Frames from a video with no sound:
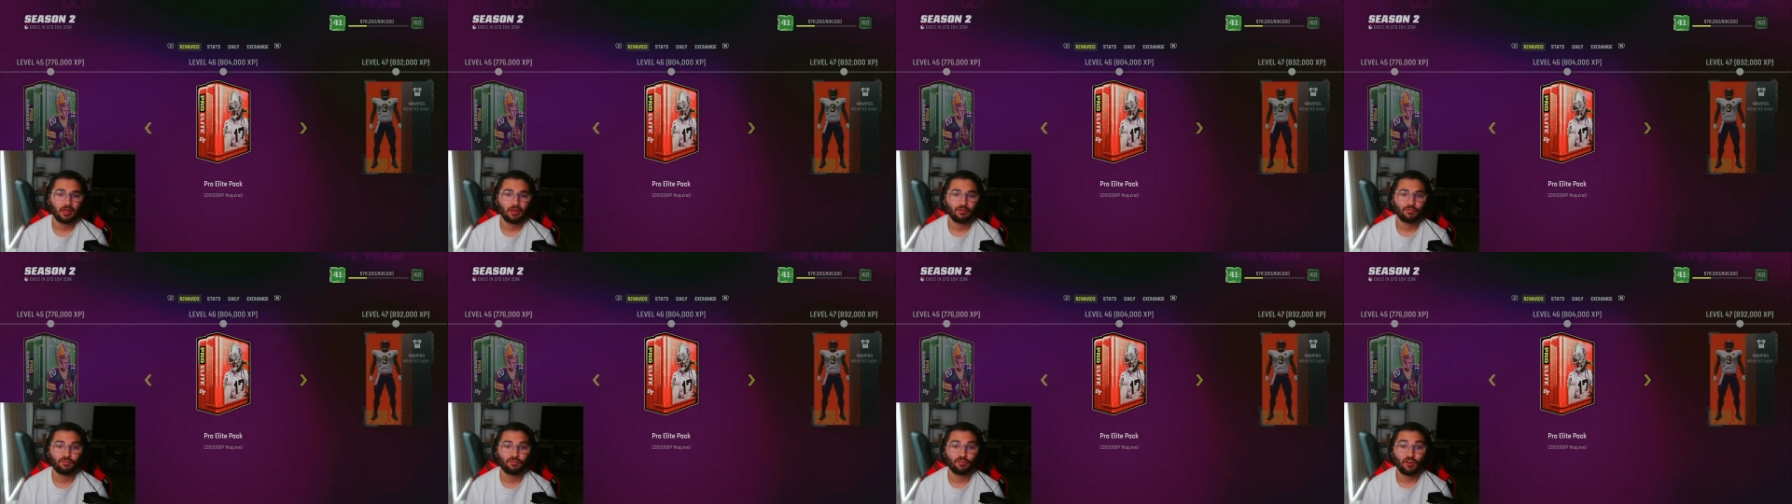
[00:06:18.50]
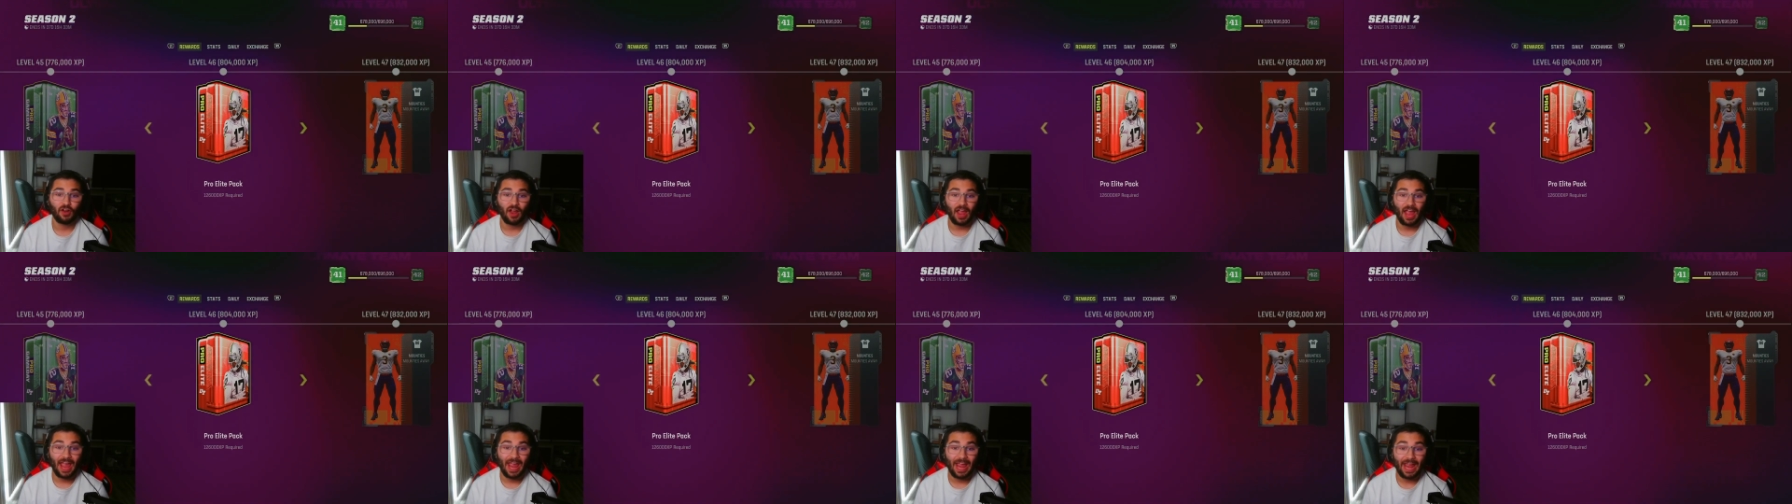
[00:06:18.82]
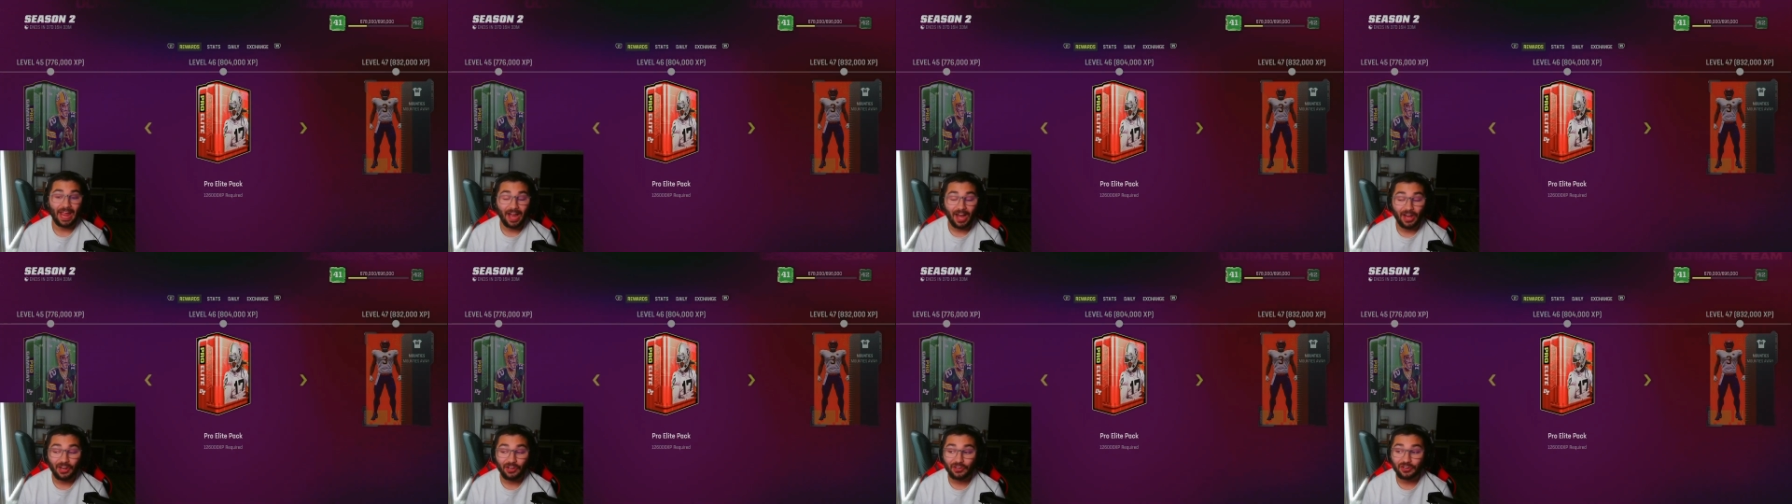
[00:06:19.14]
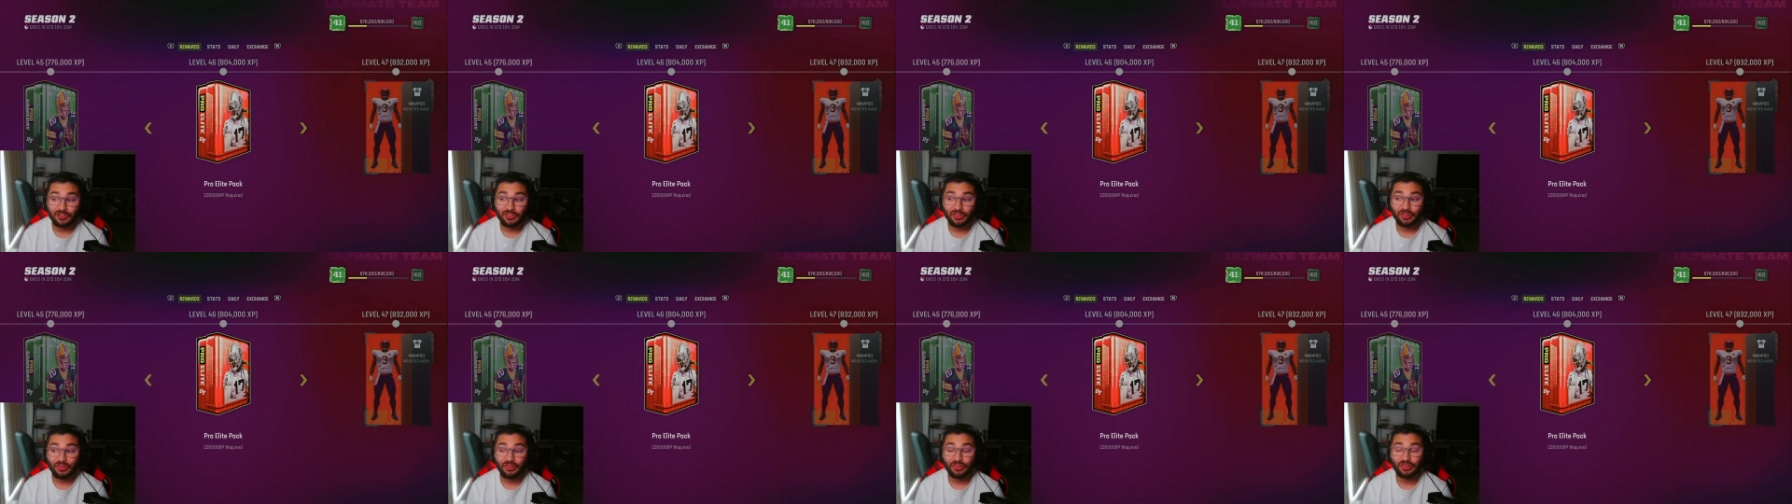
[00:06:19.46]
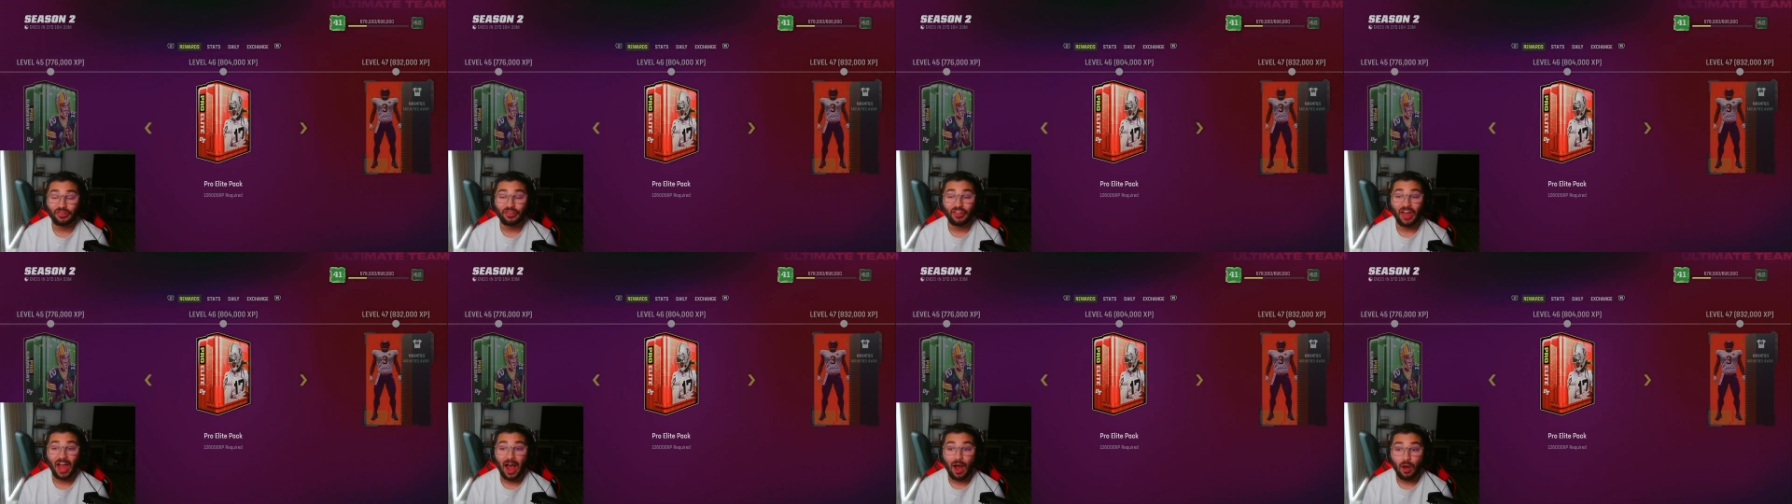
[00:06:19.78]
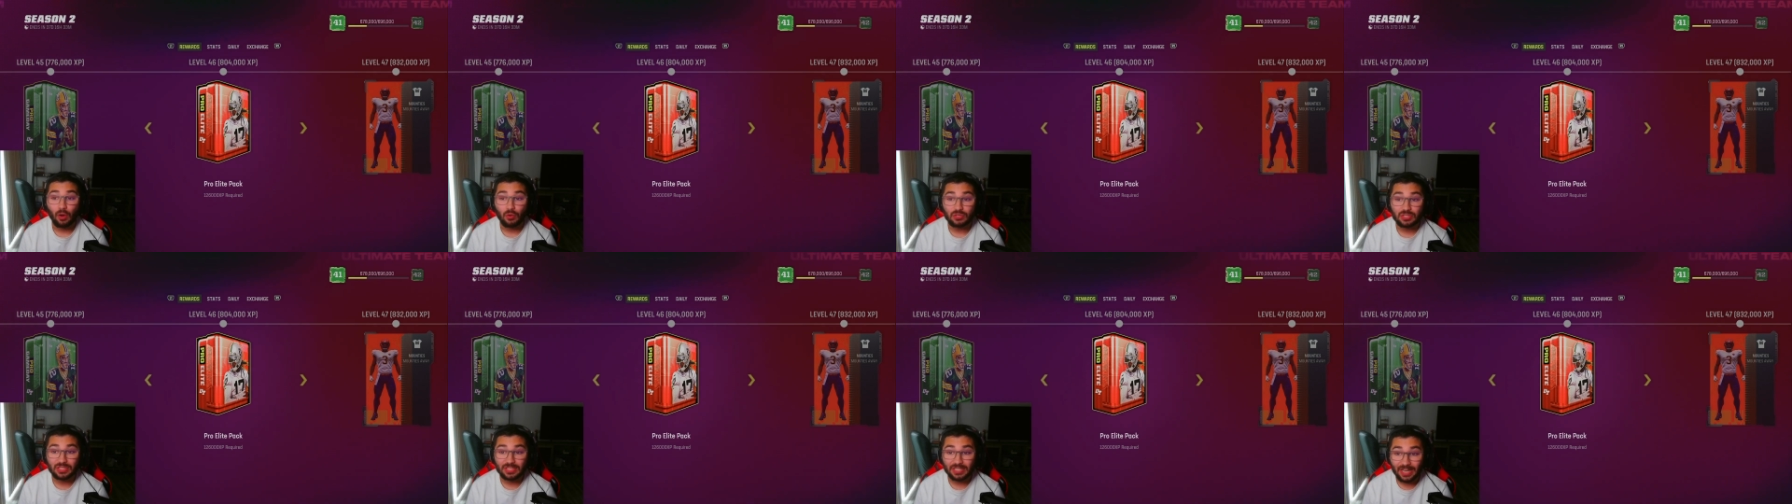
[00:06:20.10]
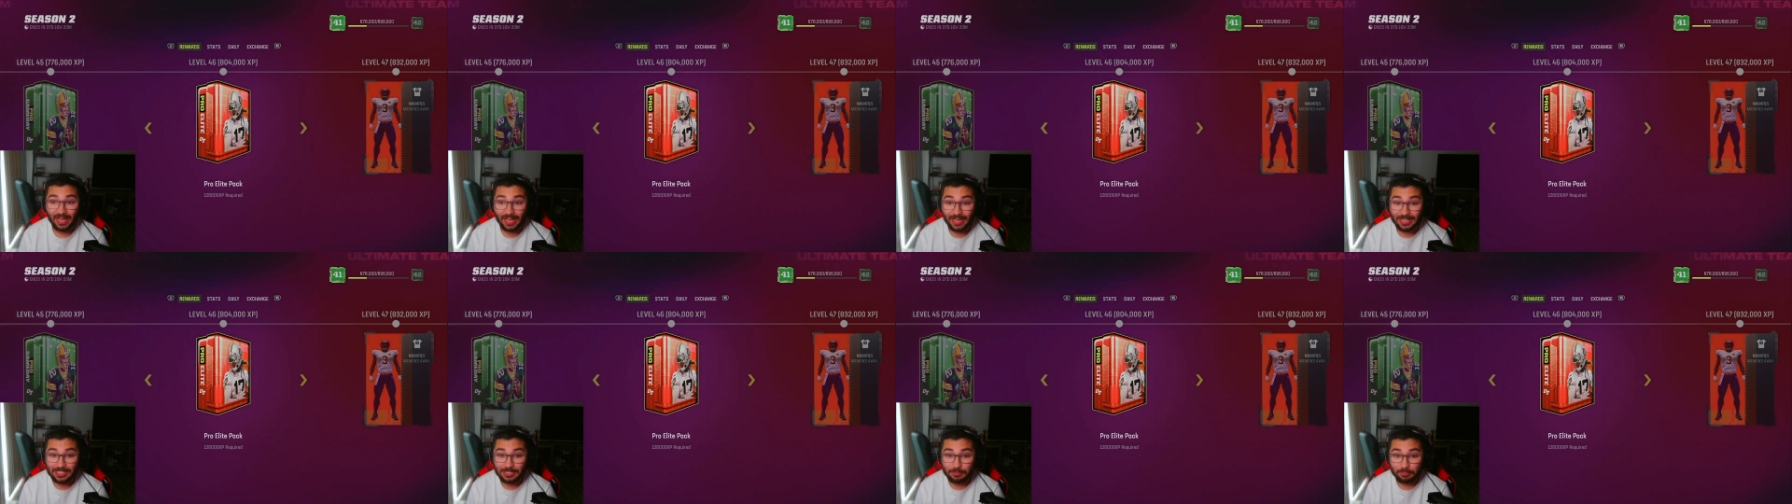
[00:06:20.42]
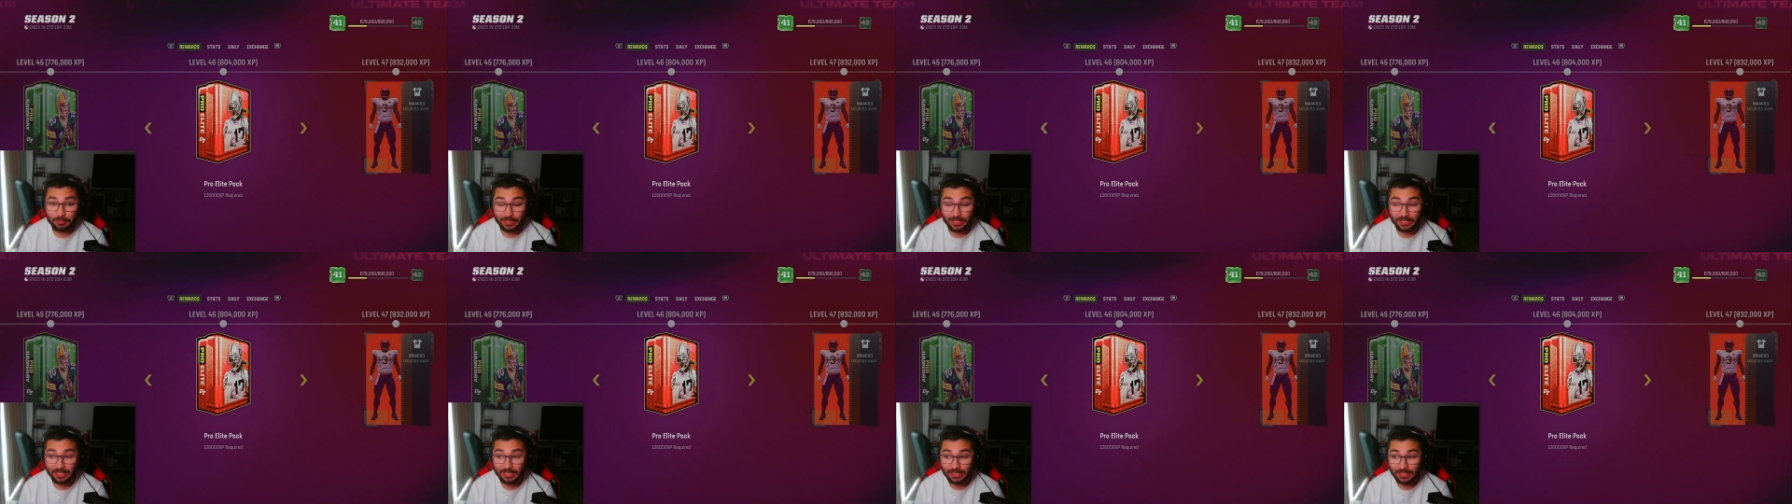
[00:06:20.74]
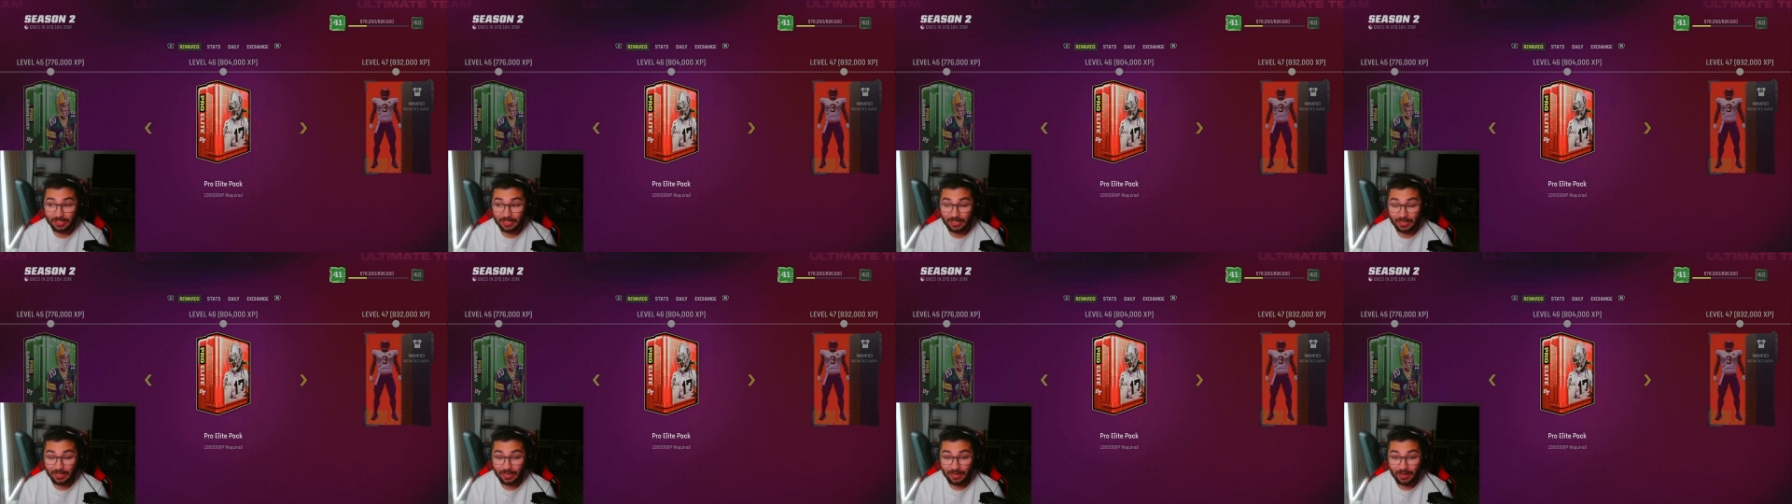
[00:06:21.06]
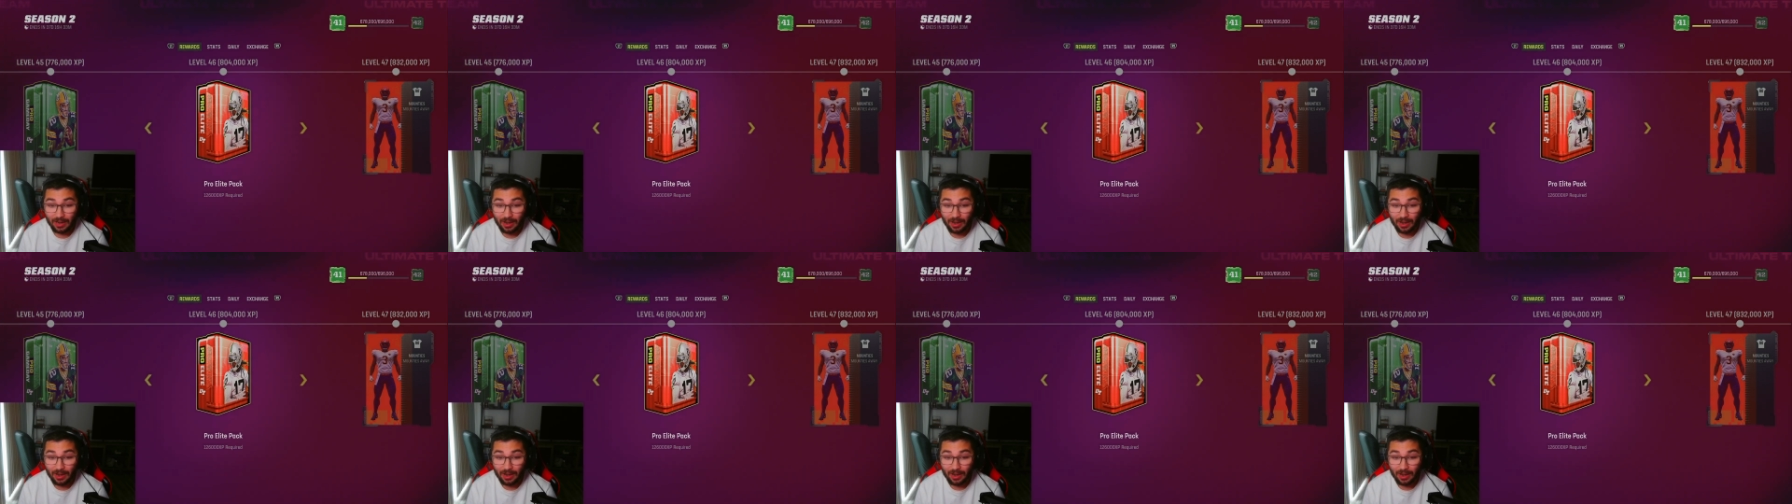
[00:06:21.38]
for eight hundred thousand XP,